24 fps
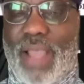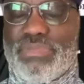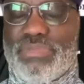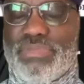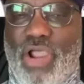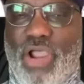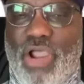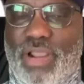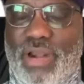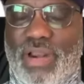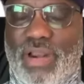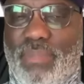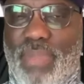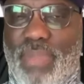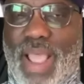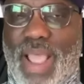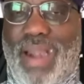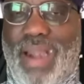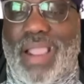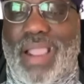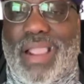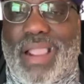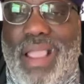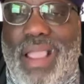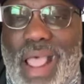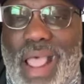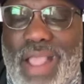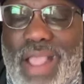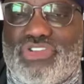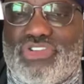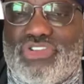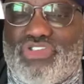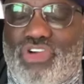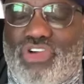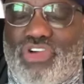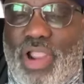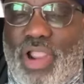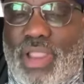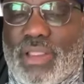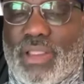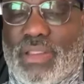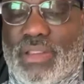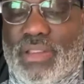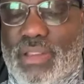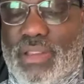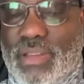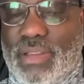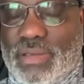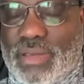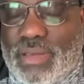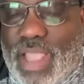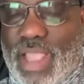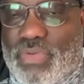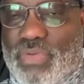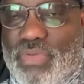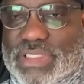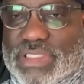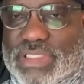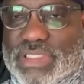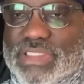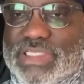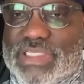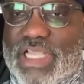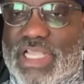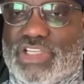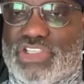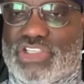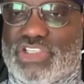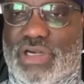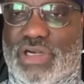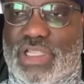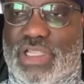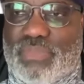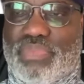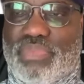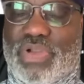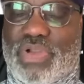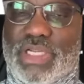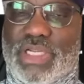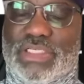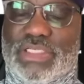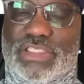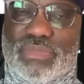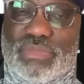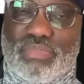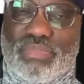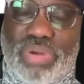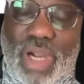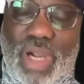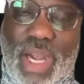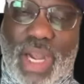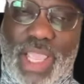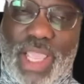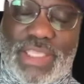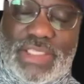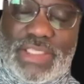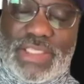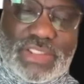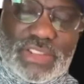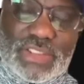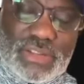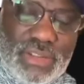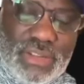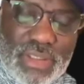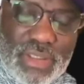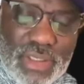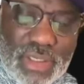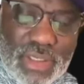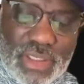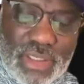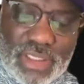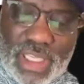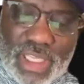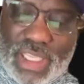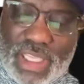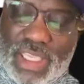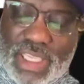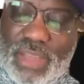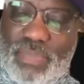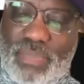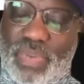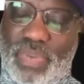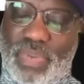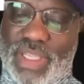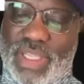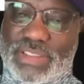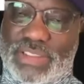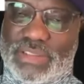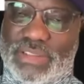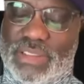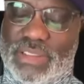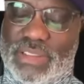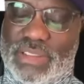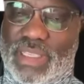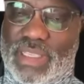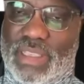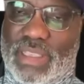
talking about a construct that was intentionally put into place to keep us